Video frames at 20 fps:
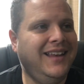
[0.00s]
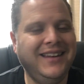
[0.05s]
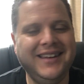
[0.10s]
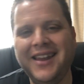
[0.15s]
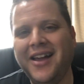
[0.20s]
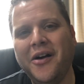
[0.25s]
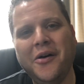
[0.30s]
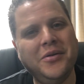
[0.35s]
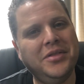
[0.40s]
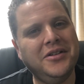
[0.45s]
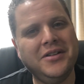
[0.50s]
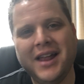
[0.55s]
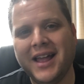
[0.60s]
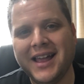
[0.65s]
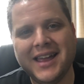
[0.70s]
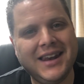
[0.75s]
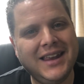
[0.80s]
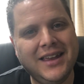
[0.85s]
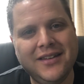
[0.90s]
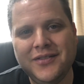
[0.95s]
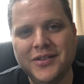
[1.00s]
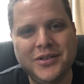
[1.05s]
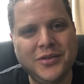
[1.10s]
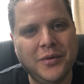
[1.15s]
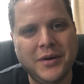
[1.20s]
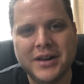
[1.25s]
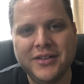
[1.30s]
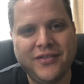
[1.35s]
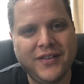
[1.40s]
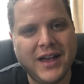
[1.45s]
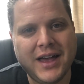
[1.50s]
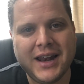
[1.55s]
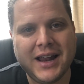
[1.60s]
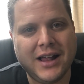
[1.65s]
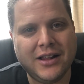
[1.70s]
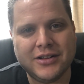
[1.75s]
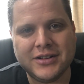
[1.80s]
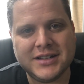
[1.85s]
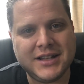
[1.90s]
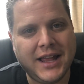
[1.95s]
No, they're not going to give you
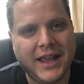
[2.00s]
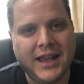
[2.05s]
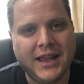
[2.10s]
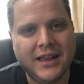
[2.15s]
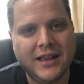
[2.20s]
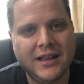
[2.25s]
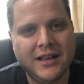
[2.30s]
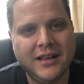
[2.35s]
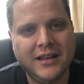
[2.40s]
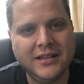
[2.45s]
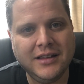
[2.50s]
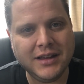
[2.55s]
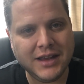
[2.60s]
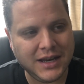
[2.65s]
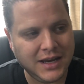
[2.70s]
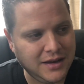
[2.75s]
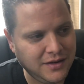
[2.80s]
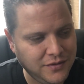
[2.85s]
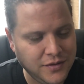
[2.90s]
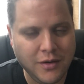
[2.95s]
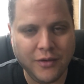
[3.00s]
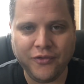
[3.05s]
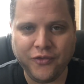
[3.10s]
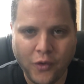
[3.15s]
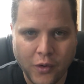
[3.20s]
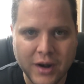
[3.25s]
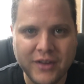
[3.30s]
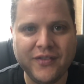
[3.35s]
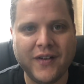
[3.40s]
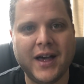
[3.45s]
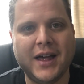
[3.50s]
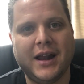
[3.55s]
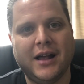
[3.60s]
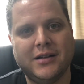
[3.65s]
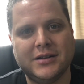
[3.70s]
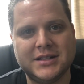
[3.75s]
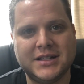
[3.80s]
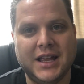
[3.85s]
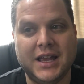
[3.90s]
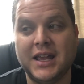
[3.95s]
$25 steak. They're going to give you a
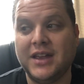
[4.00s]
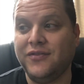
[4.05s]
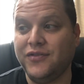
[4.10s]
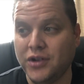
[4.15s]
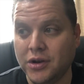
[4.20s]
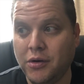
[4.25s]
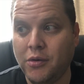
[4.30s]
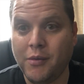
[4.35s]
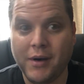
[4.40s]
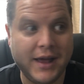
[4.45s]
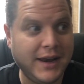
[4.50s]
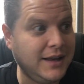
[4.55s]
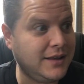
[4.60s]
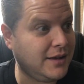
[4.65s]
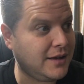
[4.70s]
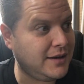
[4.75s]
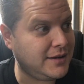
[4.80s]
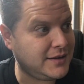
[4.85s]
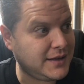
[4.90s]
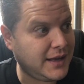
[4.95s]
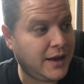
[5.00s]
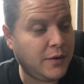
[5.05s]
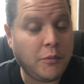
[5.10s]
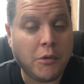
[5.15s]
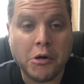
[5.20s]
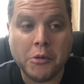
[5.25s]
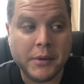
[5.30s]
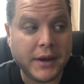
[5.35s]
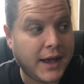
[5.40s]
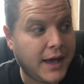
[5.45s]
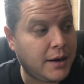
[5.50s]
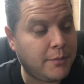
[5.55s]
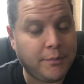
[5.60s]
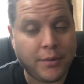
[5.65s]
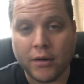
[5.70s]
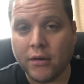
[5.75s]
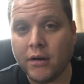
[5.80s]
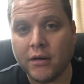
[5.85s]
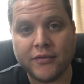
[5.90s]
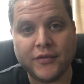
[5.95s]
$45 steak. If you don't want it, they're going to say, "Well, we got a
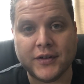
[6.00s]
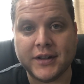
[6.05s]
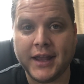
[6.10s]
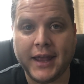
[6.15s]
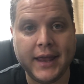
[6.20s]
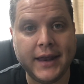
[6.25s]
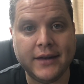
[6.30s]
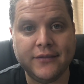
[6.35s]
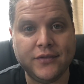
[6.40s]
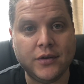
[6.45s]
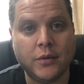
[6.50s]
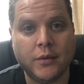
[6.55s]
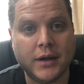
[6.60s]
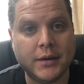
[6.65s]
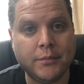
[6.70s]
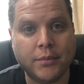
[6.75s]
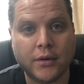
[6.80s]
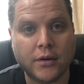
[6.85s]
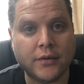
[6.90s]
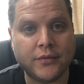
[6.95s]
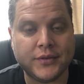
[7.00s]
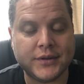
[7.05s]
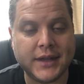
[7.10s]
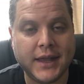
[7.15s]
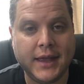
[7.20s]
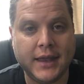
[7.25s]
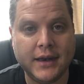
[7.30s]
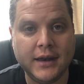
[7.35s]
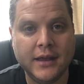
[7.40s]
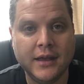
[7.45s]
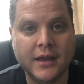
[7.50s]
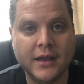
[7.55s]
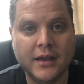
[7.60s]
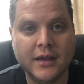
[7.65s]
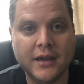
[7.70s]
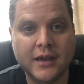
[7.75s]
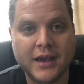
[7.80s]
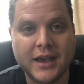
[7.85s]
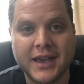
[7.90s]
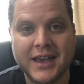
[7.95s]
burger for 10 if you want a burger for 10."
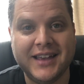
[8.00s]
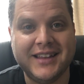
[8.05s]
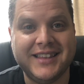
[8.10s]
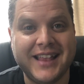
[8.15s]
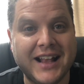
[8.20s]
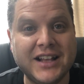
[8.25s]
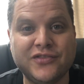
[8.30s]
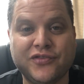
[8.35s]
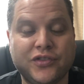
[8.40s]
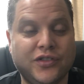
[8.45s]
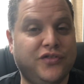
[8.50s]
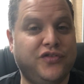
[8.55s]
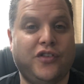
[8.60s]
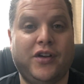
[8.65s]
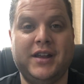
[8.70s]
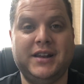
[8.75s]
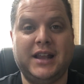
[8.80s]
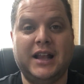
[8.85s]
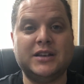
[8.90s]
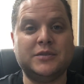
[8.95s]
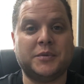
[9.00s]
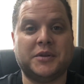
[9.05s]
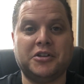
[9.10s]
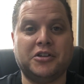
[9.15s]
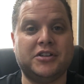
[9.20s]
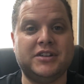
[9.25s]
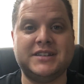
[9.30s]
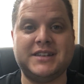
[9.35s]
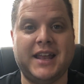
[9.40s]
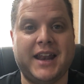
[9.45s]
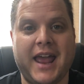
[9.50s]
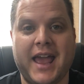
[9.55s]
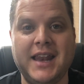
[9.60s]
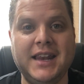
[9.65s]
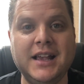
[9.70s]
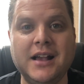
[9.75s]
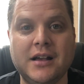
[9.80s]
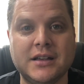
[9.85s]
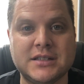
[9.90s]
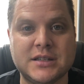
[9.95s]
And that's for, for that's what they're going to say to
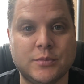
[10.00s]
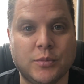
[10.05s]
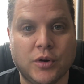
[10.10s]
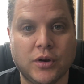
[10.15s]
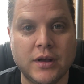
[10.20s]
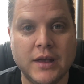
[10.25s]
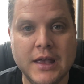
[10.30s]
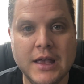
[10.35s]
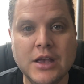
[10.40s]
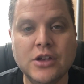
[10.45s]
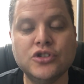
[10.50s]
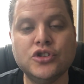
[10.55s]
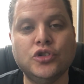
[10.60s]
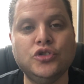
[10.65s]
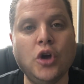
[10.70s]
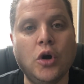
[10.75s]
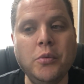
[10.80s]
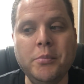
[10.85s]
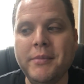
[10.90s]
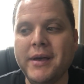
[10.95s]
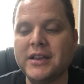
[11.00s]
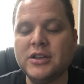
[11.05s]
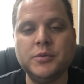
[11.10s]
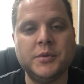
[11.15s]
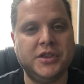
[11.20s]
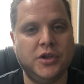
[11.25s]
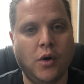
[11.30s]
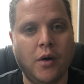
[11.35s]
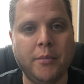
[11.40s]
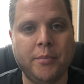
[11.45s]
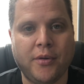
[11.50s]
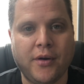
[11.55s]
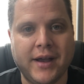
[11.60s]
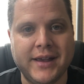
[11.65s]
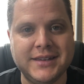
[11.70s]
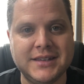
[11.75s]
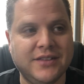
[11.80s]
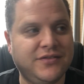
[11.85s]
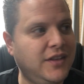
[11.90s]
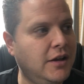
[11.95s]
any customer. So don't mess with your
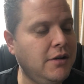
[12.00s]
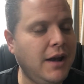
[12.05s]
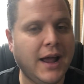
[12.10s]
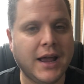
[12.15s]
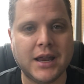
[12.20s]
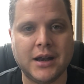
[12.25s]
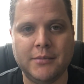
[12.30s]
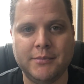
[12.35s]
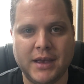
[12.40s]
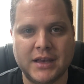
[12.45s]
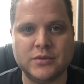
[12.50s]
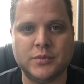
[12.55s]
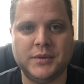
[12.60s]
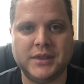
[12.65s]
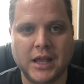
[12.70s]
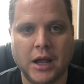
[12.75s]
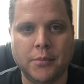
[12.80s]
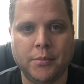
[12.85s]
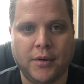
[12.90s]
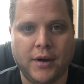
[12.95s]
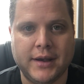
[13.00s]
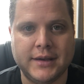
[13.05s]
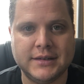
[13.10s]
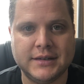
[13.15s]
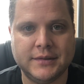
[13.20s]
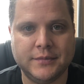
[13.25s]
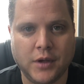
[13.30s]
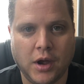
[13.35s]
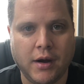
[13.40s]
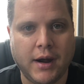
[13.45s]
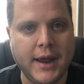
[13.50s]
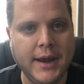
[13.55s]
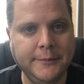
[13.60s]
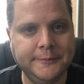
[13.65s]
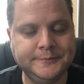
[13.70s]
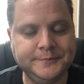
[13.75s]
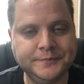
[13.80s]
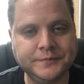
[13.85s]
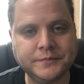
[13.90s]
price if they're not going to mess with their price. All right.